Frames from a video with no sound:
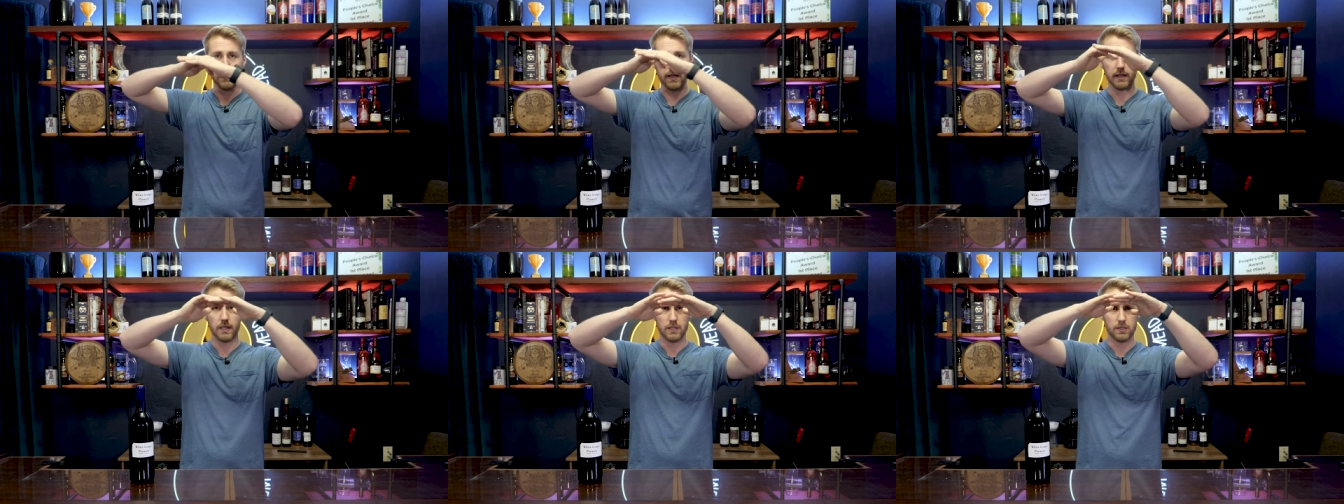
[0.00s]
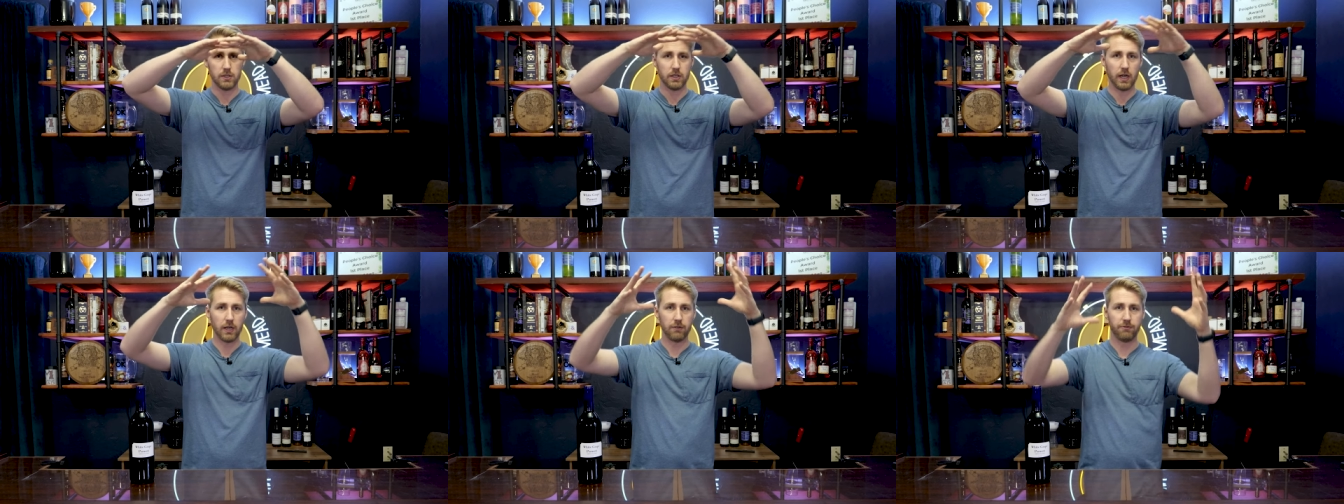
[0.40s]
and this
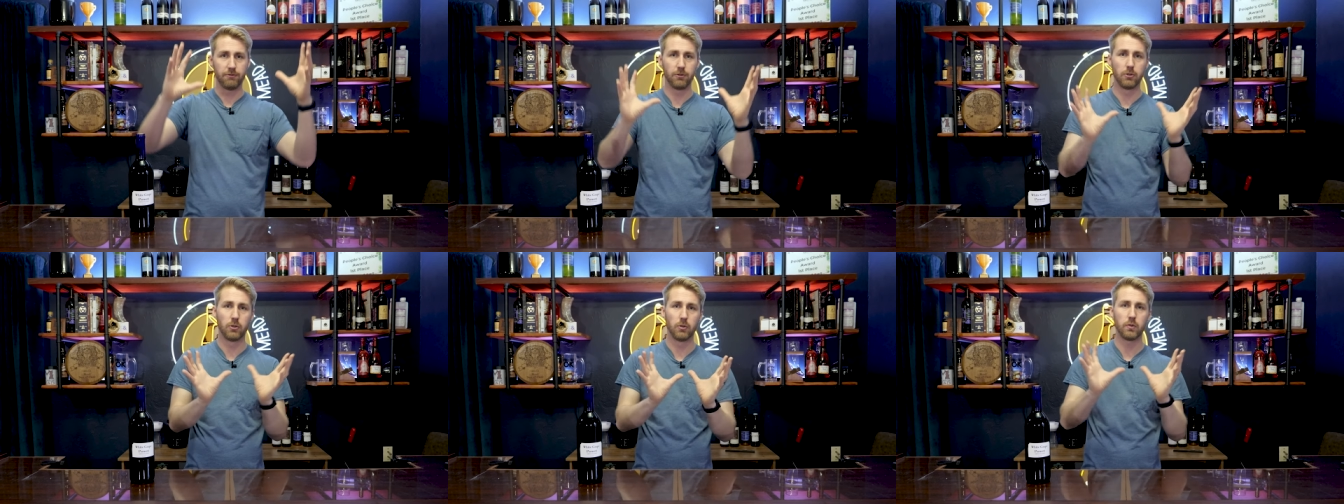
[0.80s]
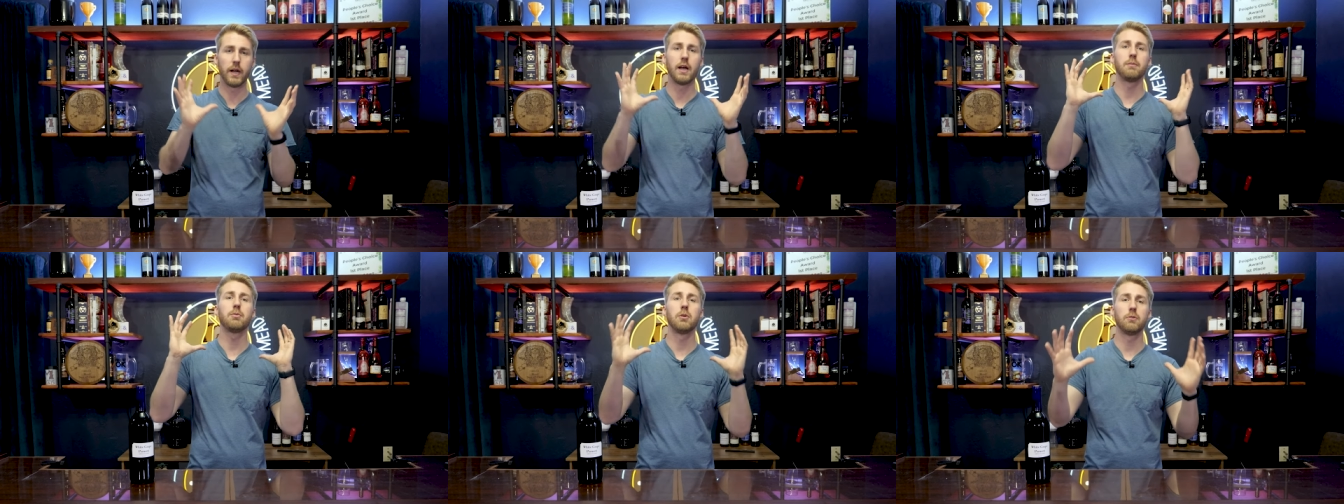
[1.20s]
kind of full
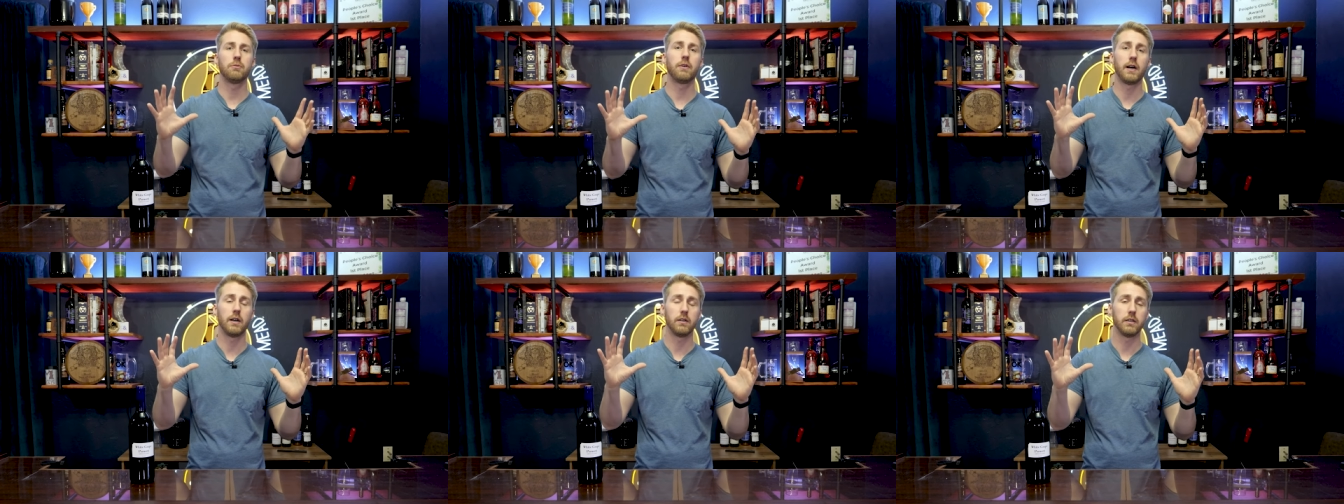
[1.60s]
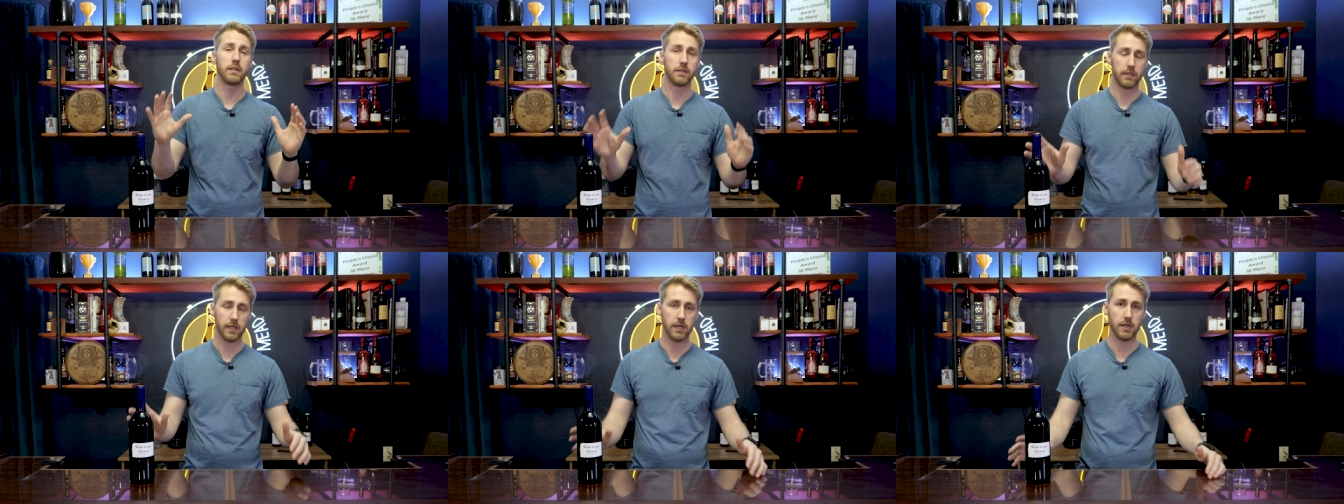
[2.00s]
round profile
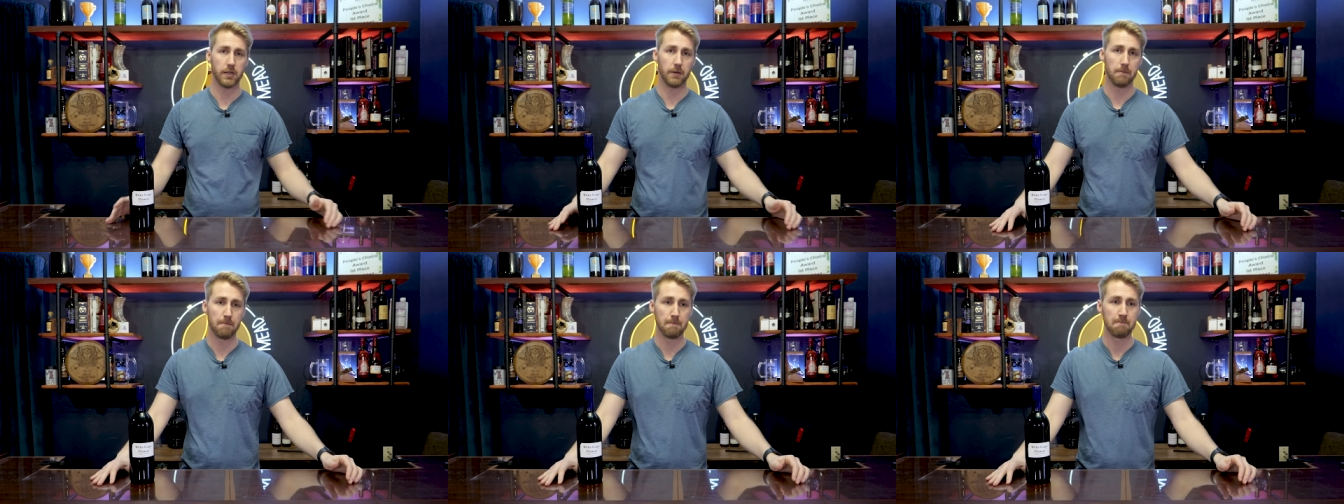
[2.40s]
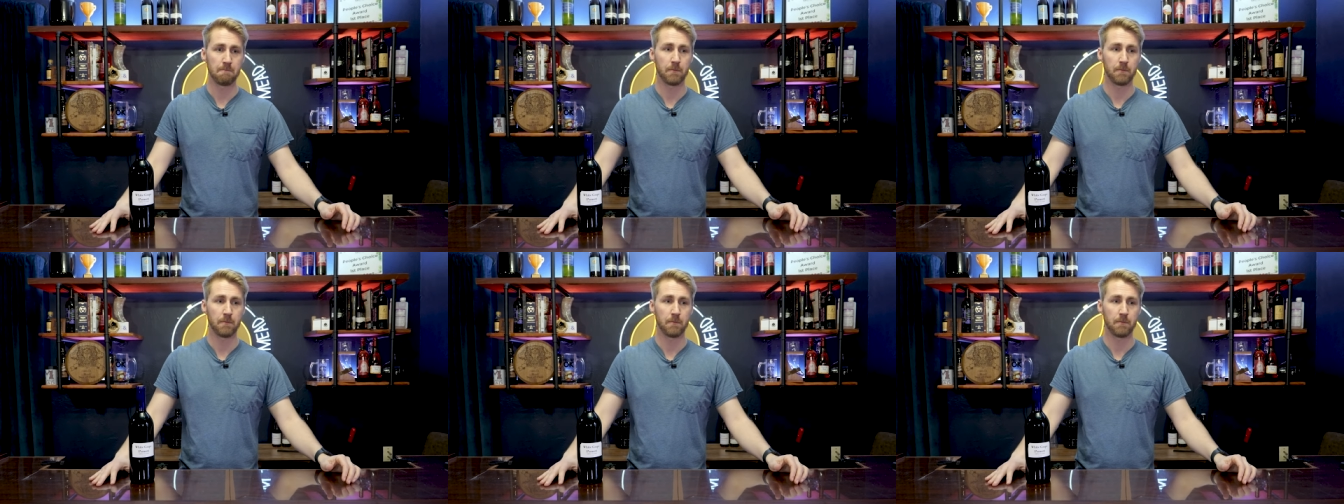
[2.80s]
is here.